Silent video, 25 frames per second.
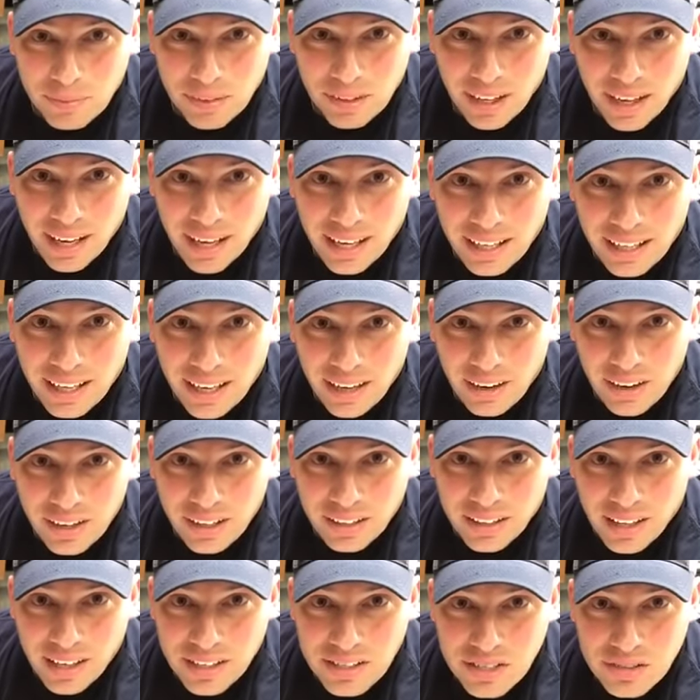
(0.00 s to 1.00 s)
Hey, Gary,
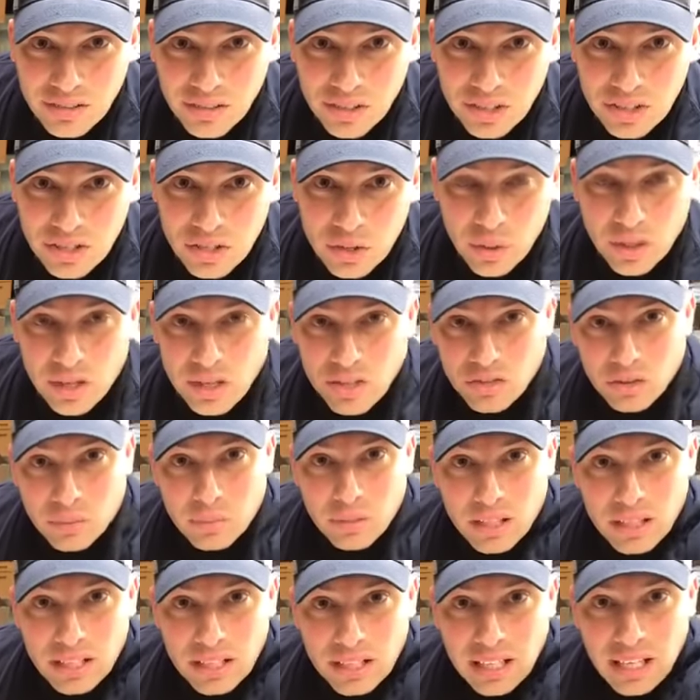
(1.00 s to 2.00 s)
nice of you to join us from
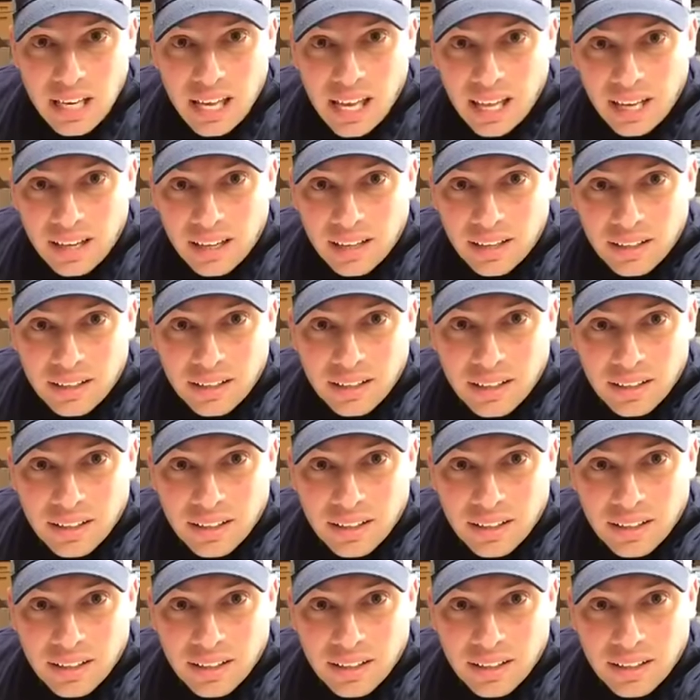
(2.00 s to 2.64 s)
Indiana.